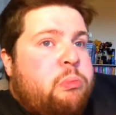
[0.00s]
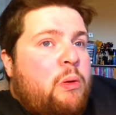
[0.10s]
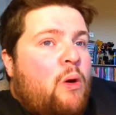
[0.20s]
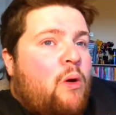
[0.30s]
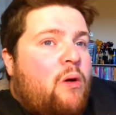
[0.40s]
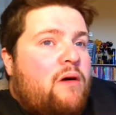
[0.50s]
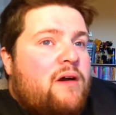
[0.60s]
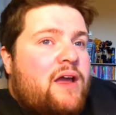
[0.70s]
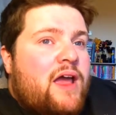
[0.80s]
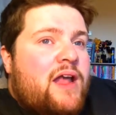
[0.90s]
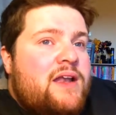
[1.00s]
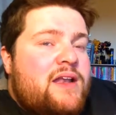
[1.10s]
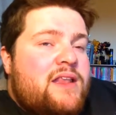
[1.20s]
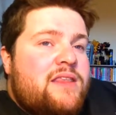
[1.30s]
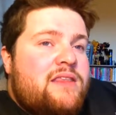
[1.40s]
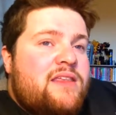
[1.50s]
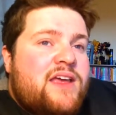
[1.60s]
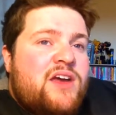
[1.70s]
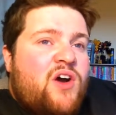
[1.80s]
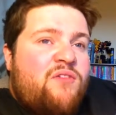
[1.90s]
bought
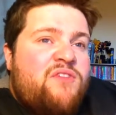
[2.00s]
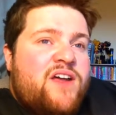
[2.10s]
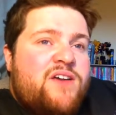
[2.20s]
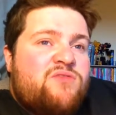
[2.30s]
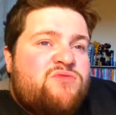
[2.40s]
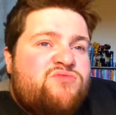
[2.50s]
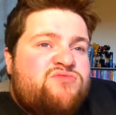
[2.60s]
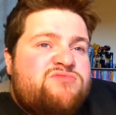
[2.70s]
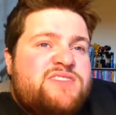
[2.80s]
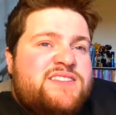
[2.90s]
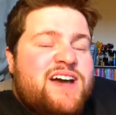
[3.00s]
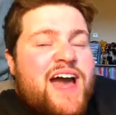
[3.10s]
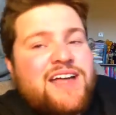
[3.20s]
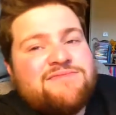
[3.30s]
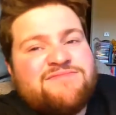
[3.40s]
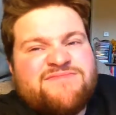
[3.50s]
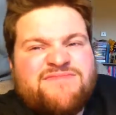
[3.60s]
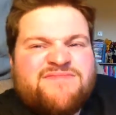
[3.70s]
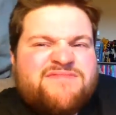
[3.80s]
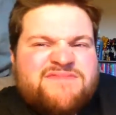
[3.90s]
anything of it. Um,
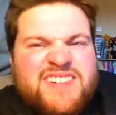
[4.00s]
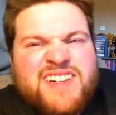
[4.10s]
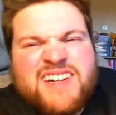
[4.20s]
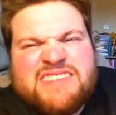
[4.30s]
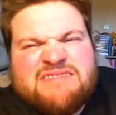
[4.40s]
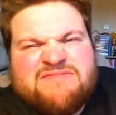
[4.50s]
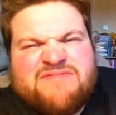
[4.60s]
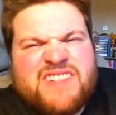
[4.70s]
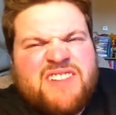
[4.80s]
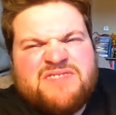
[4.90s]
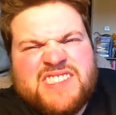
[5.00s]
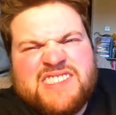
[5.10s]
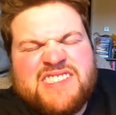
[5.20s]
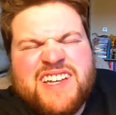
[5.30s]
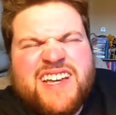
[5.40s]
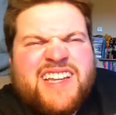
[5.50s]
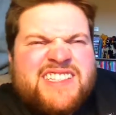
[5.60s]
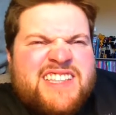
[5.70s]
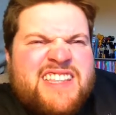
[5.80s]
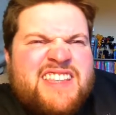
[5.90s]
mm, I'm just. Uh,
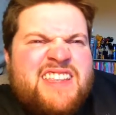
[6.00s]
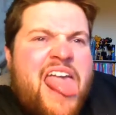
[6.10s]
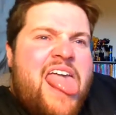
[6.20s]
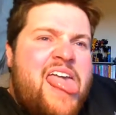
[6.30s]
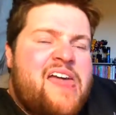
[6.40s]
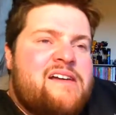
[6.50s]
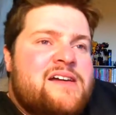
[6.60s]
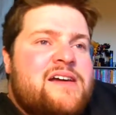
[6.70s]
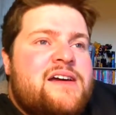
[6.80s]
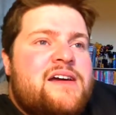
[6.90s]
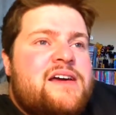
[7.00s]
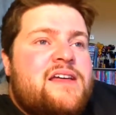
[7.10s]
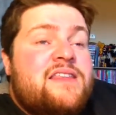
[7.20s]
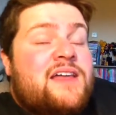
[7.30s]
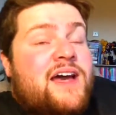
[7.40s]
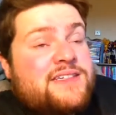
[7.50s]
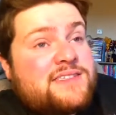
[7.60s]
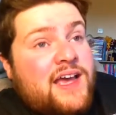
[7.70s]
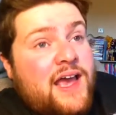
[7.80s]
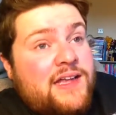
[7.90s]
yeah. That
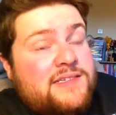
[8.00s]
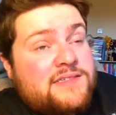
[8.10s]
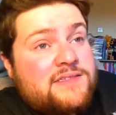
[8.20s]
said,